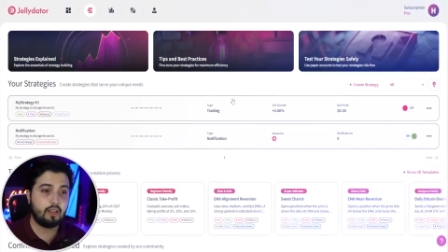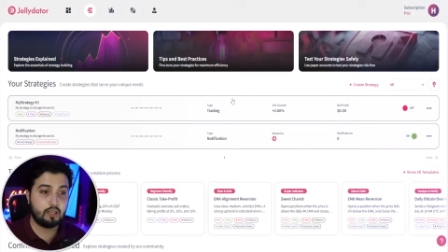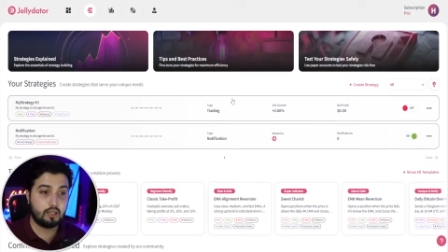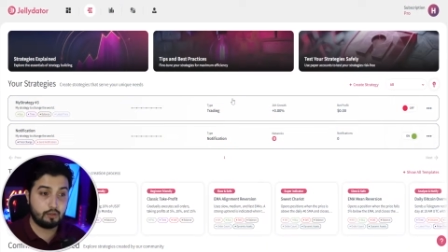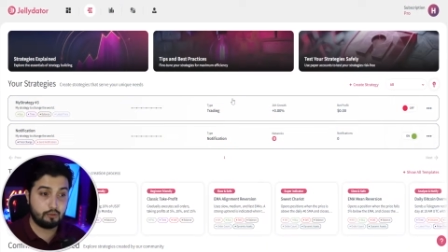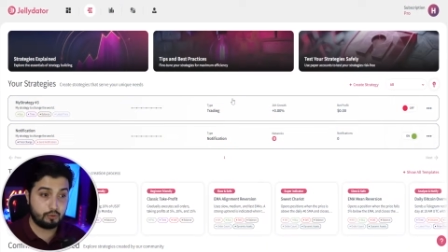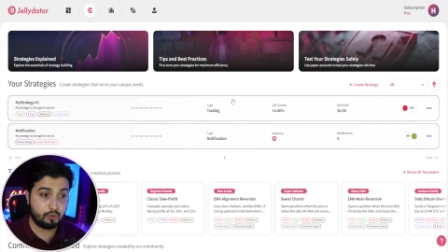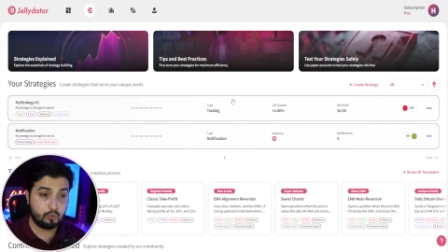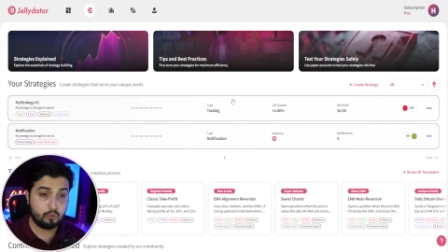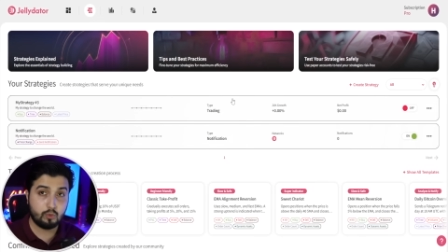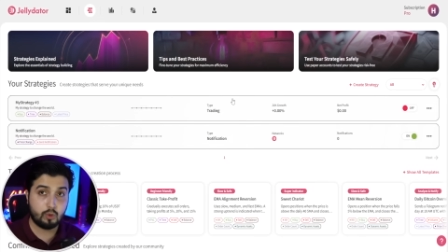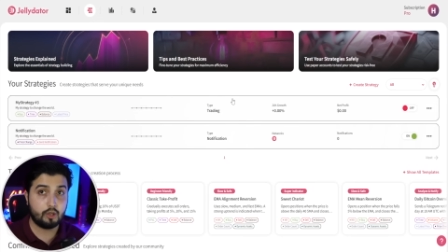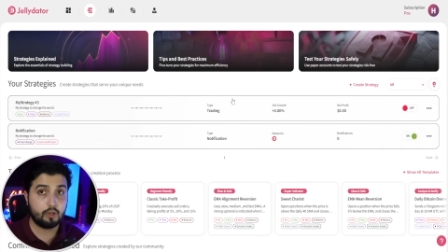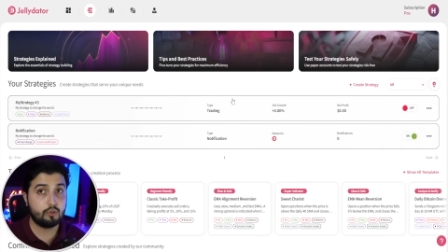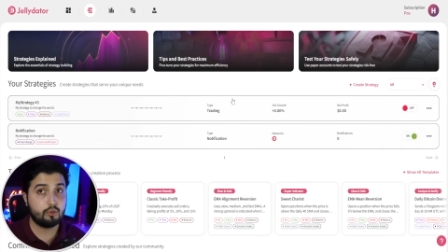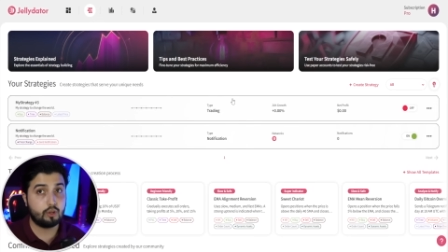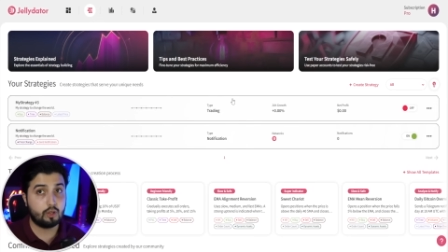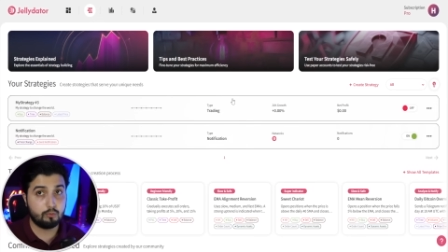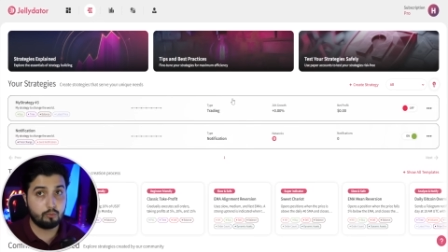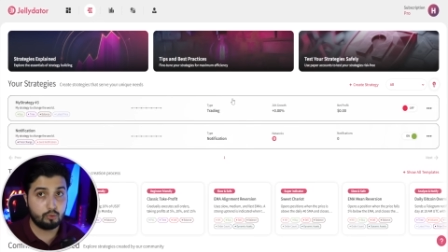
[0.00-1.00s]
then if you
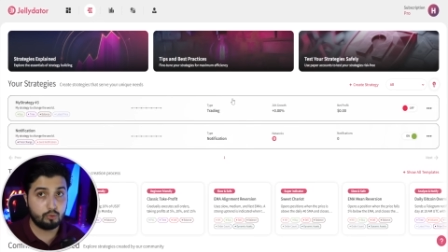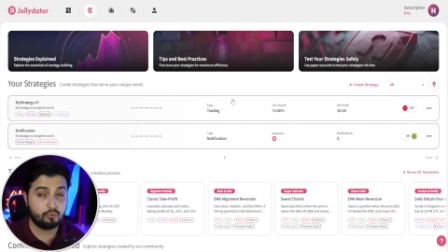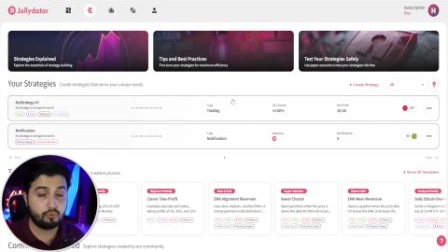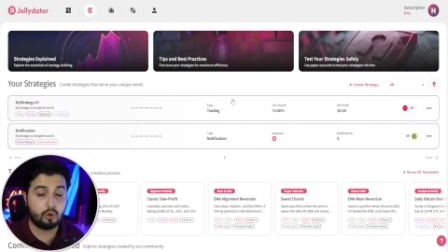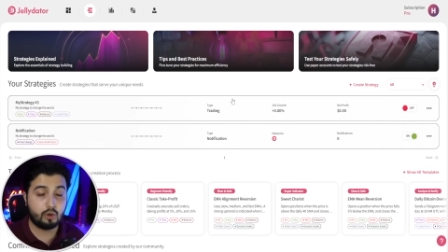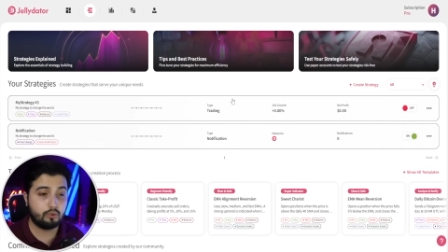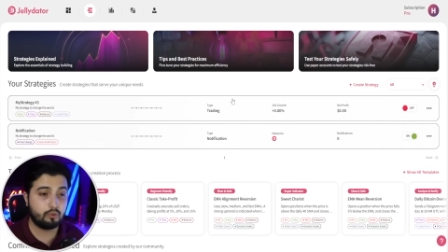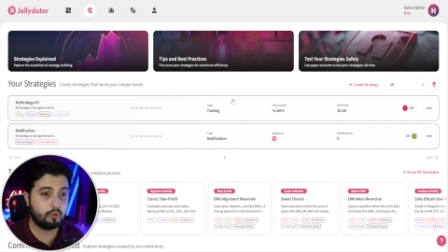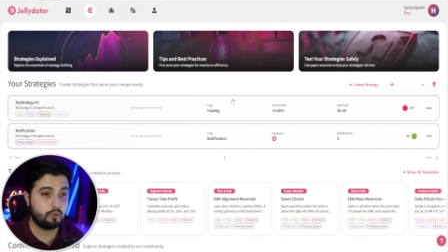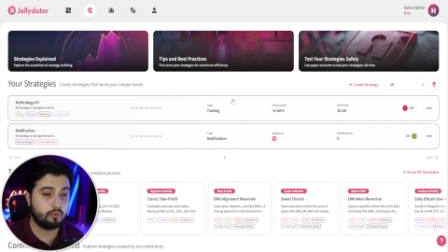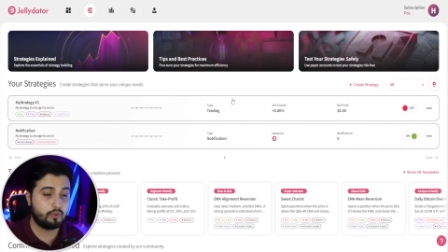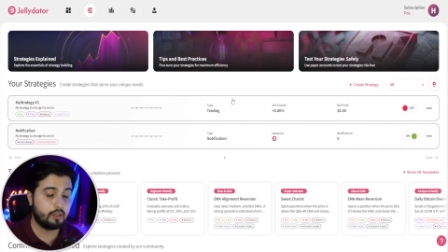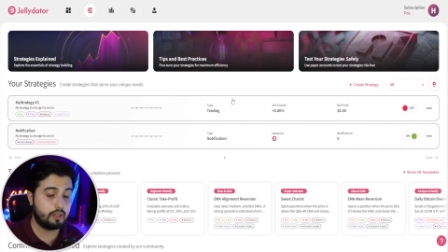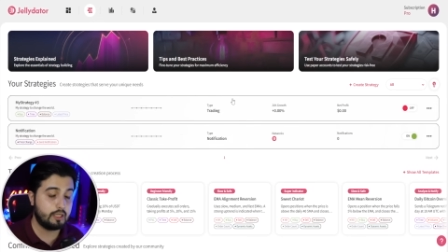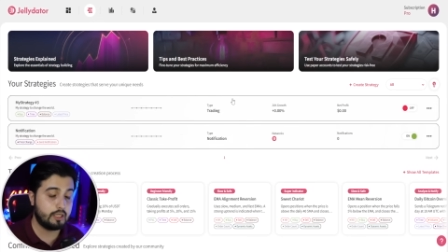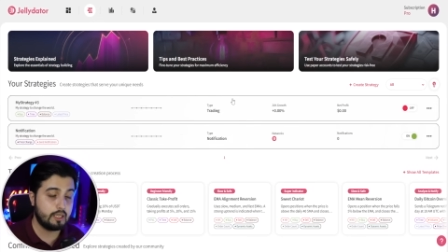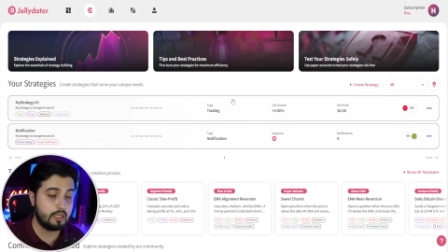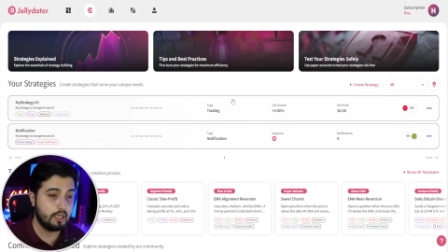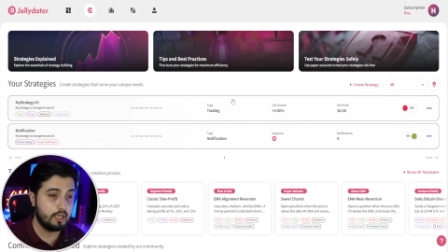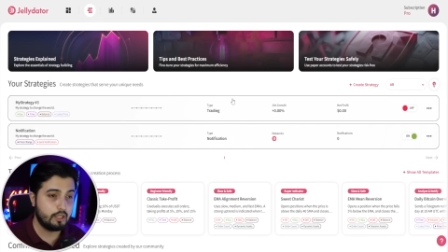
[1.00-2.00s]
want, you can move forward with
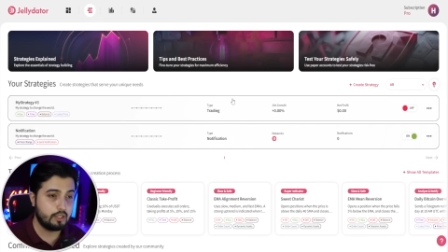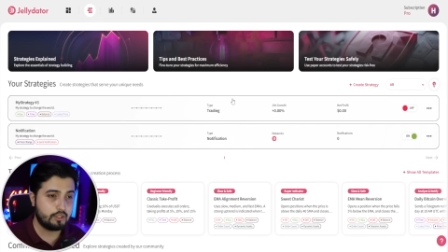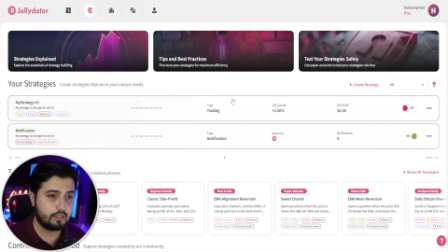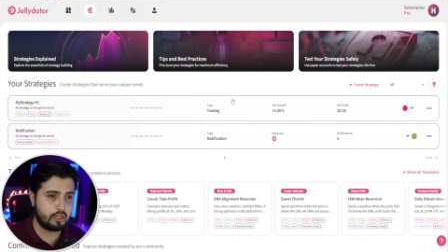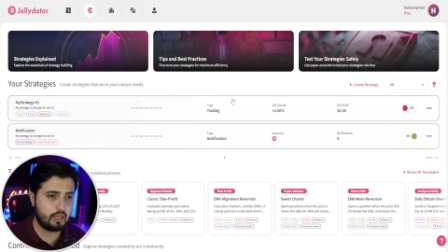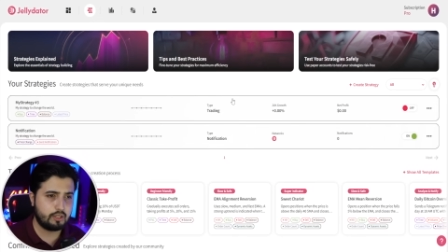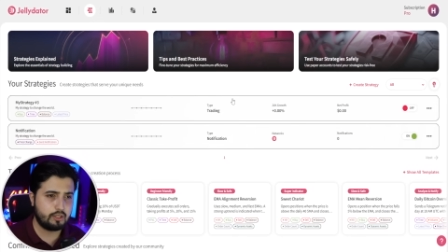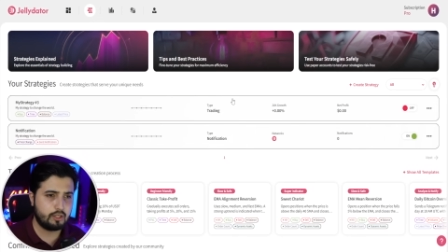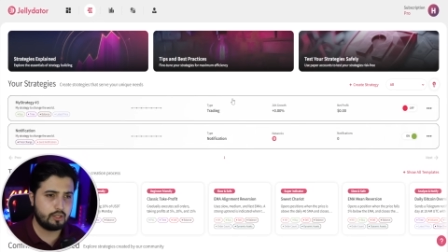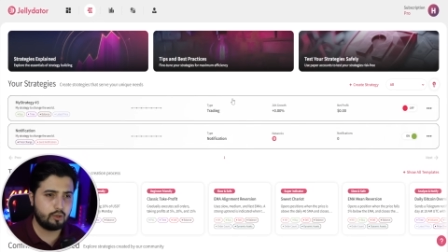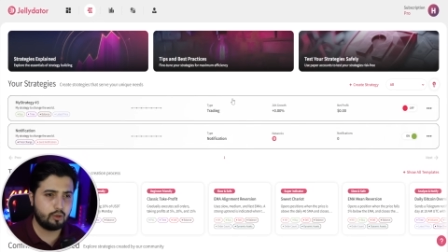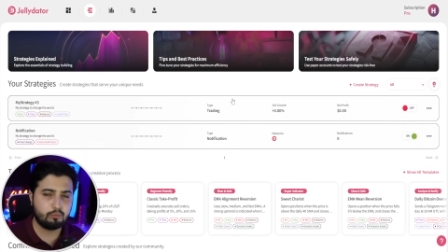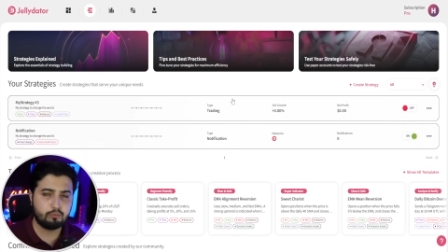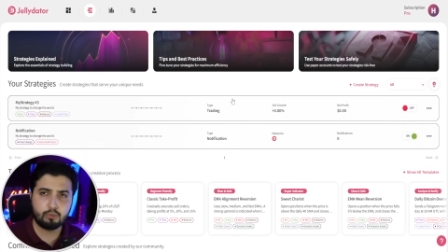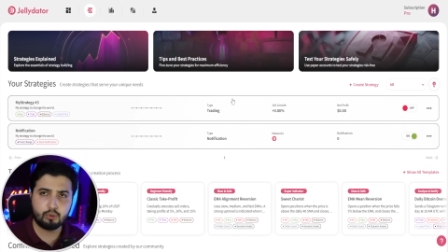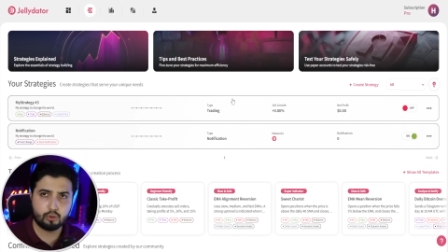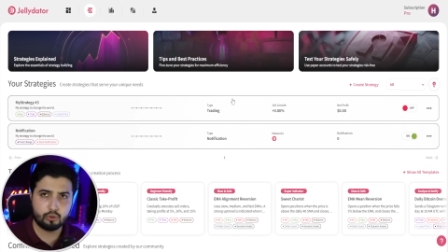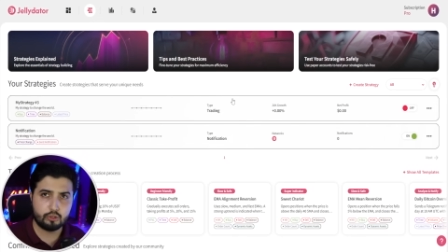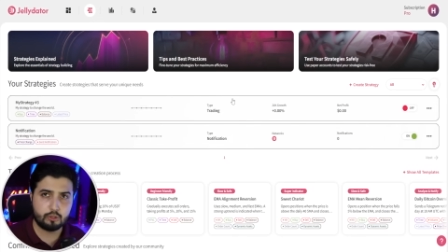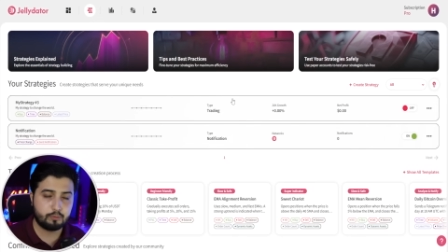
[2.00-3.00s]
the standard or
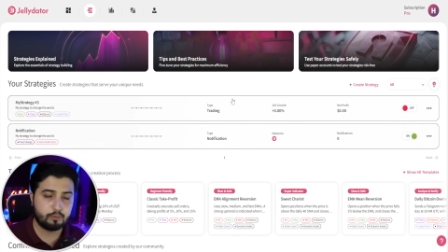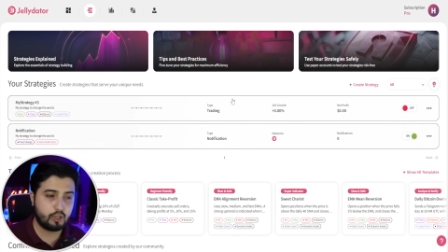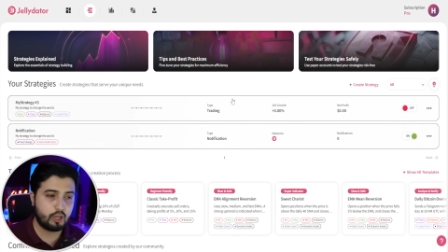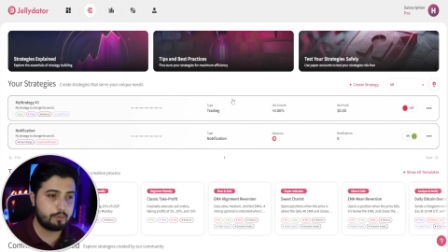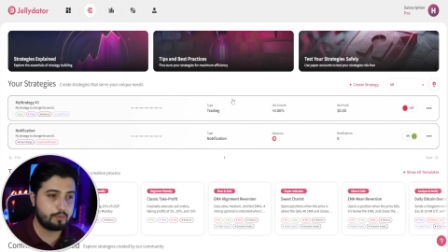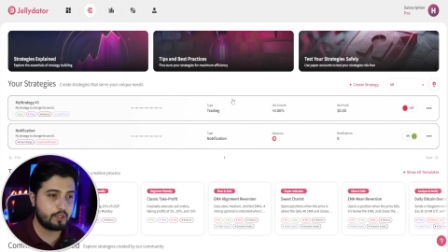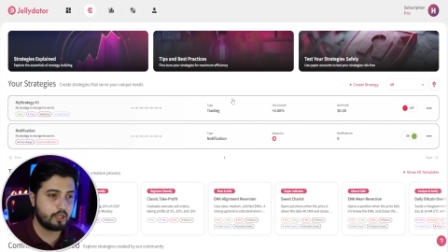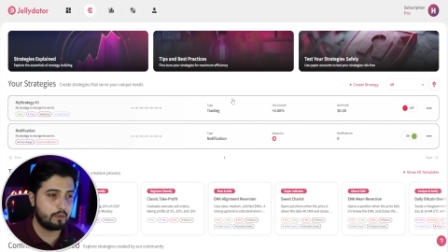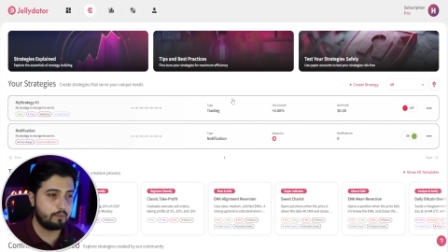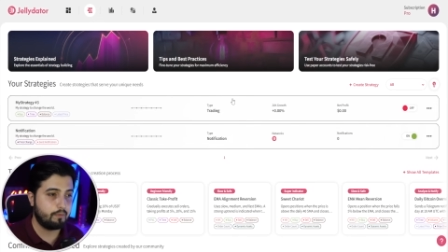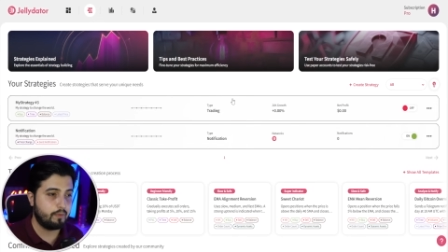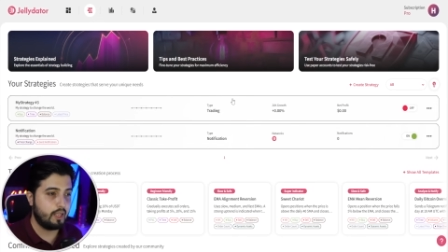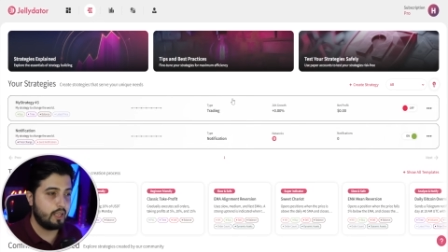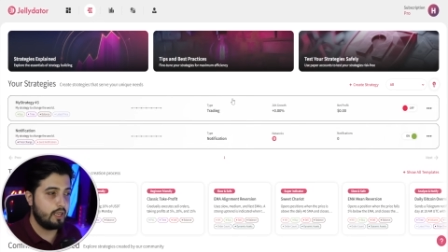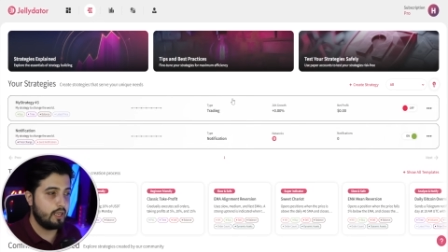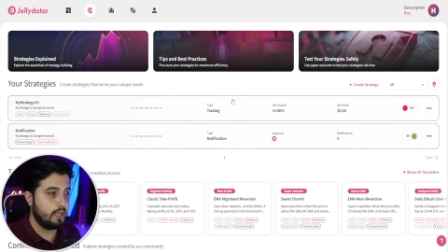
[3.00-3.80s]
pro subscription.